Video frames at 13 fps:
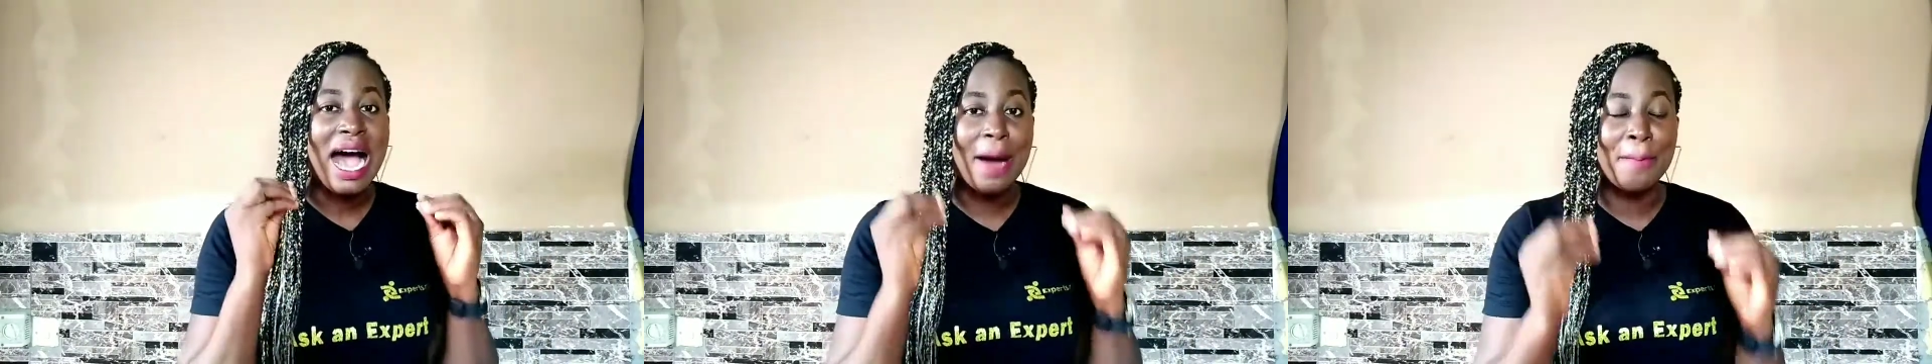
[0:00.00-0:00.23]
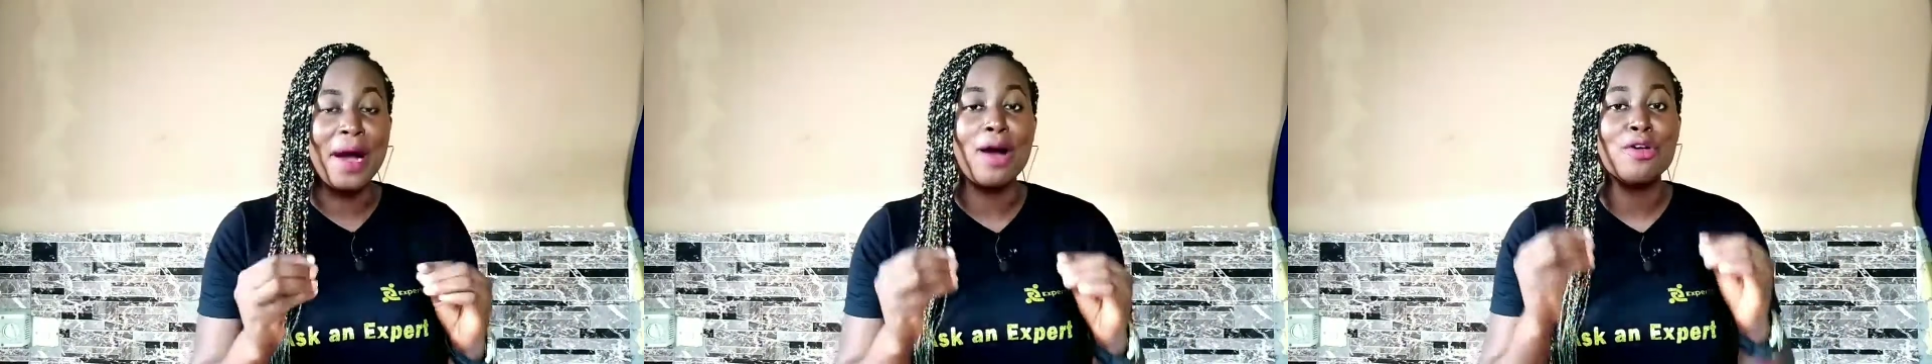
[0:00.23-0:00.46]

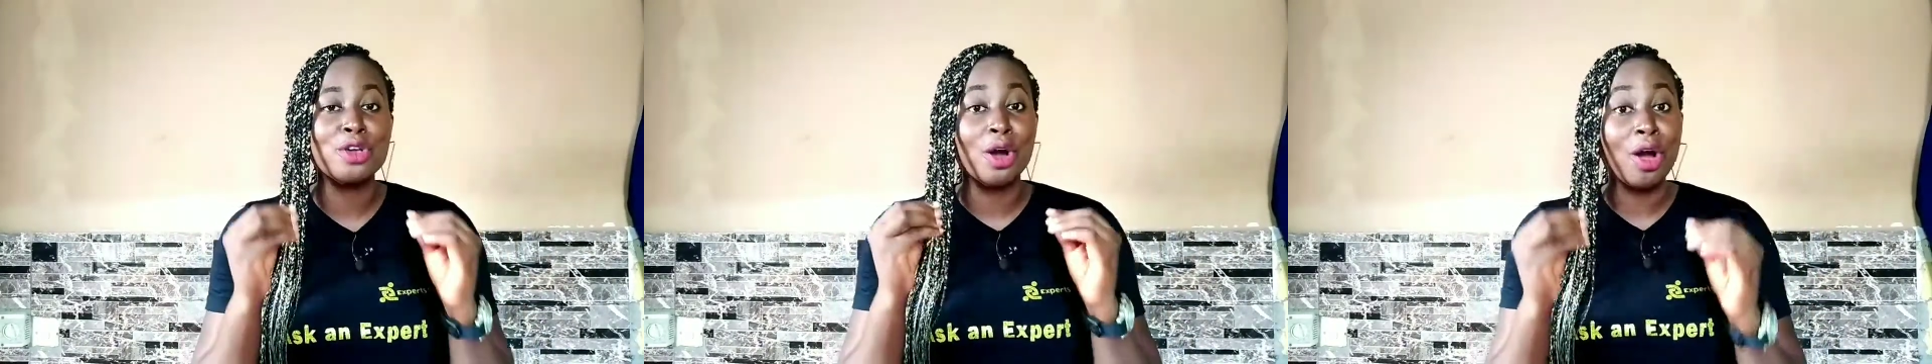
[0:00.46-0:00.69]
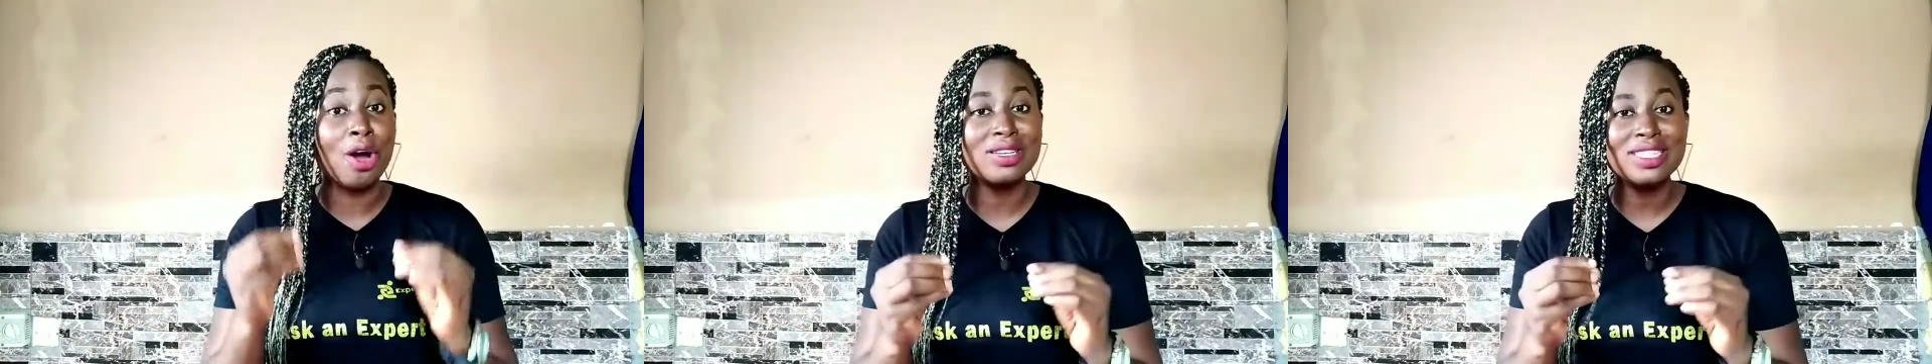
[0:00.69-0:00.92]
about
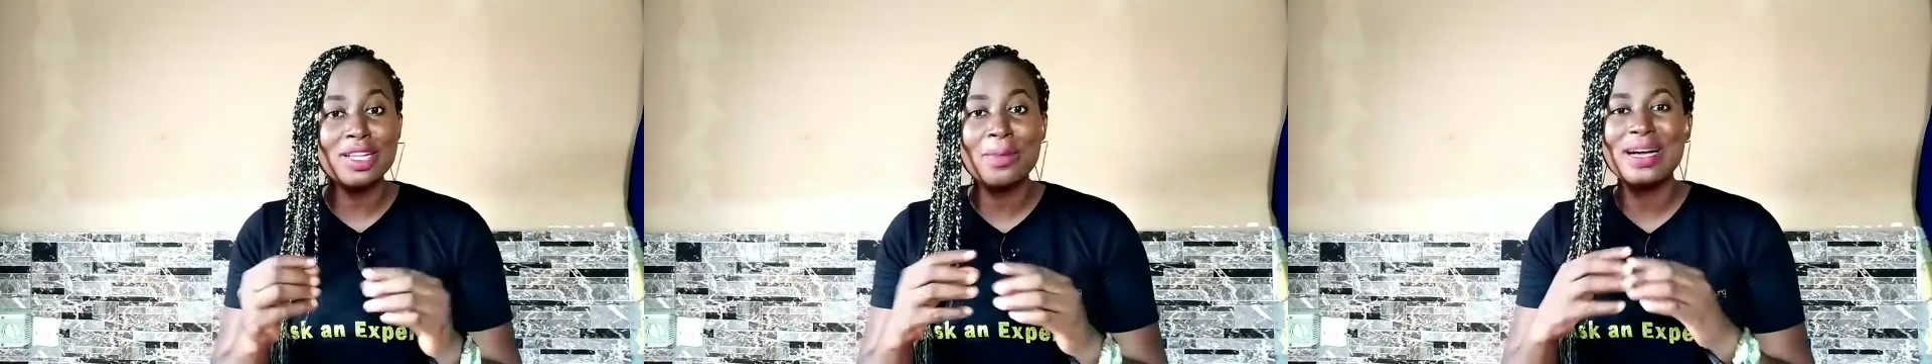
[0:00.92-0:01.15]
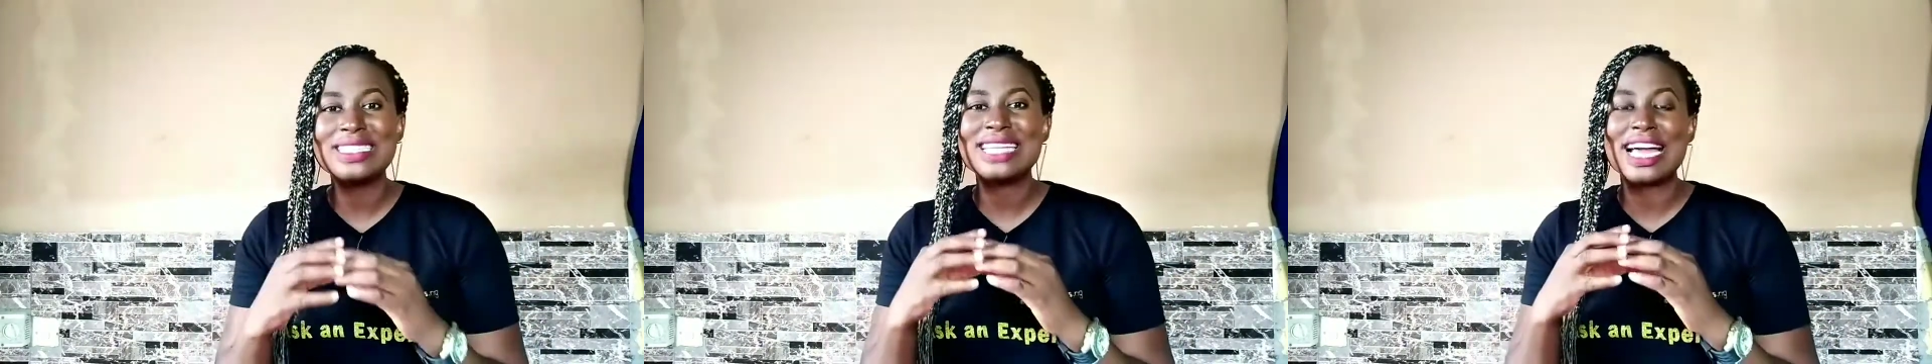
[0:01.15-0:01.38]
your
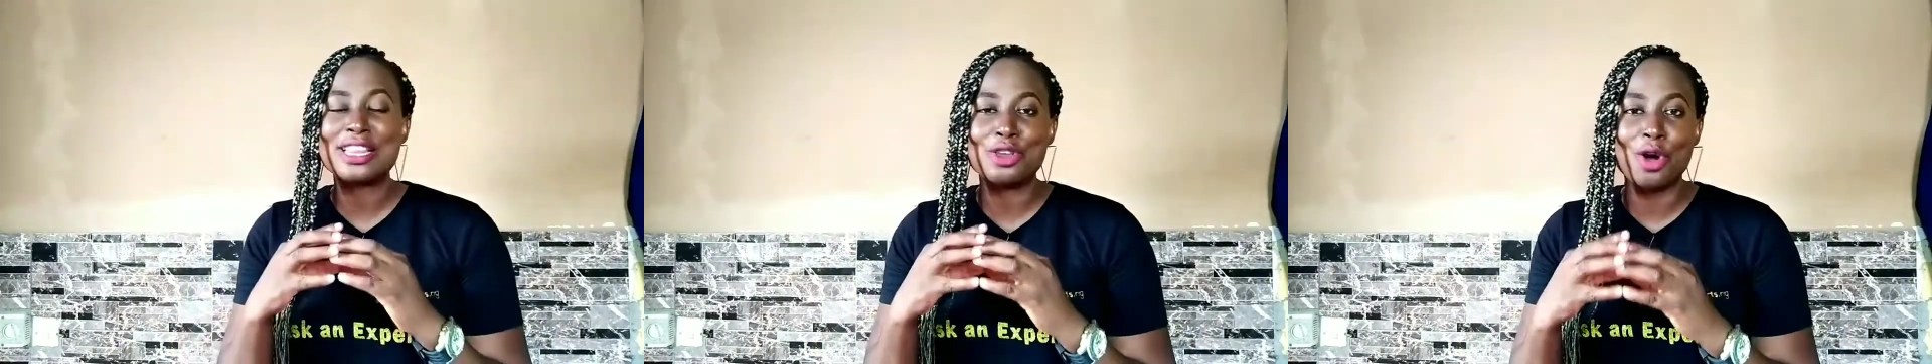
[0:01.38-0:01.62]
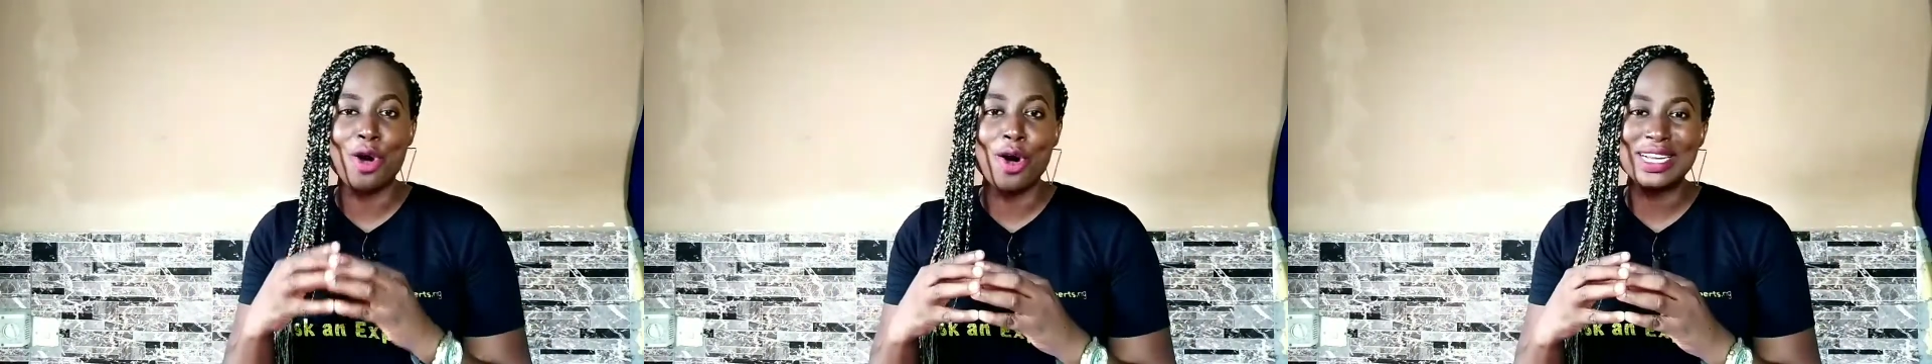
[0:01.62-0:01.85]
customers
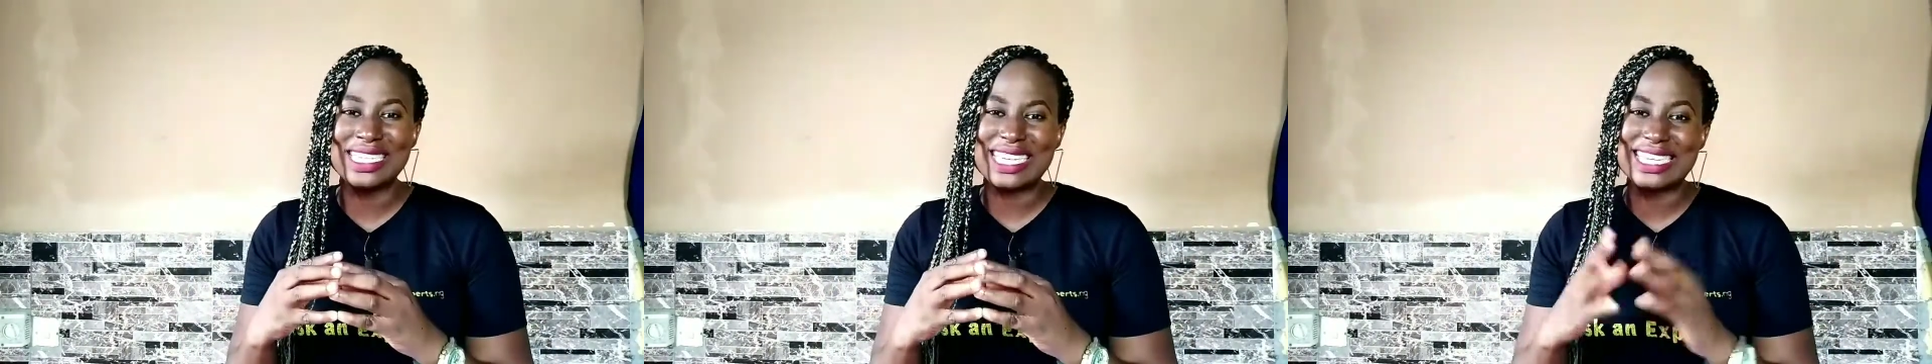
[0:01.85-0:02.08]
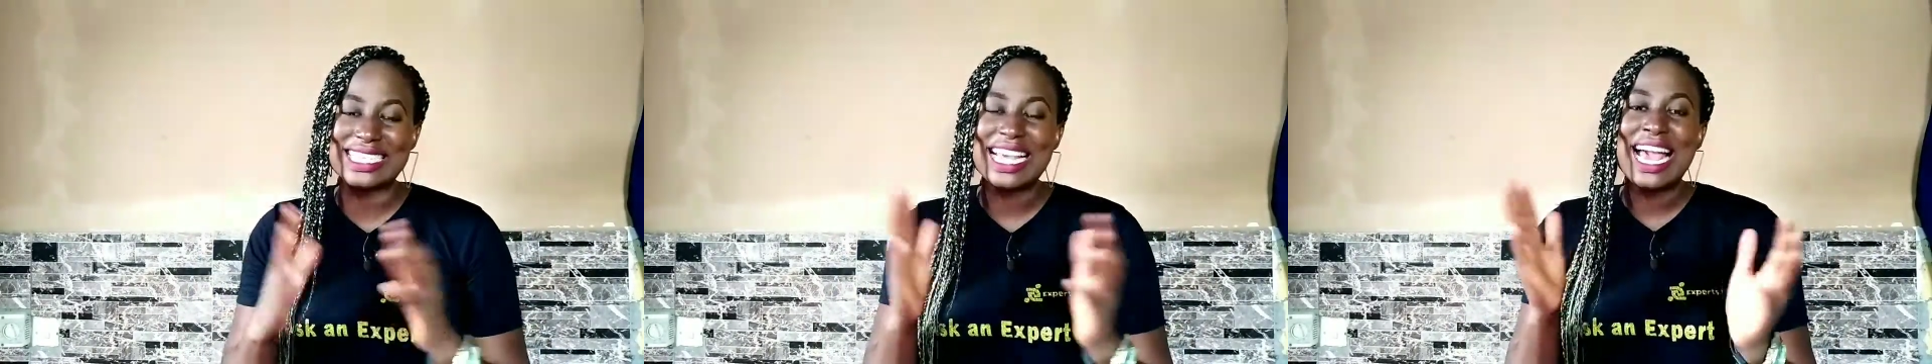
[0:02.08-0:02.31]
and your
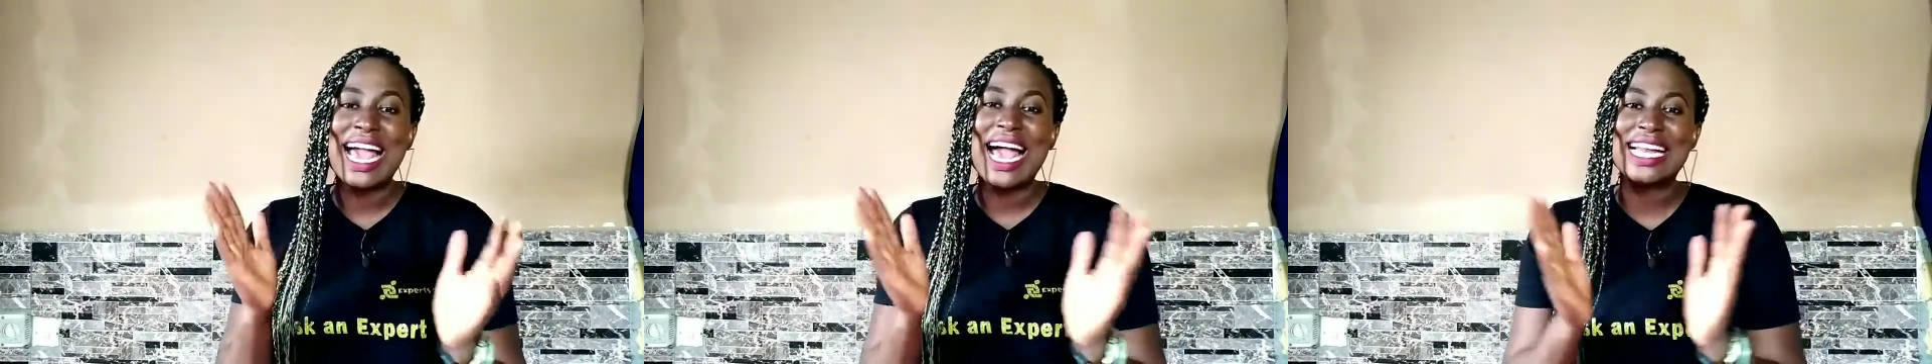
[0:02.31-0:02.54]
audience,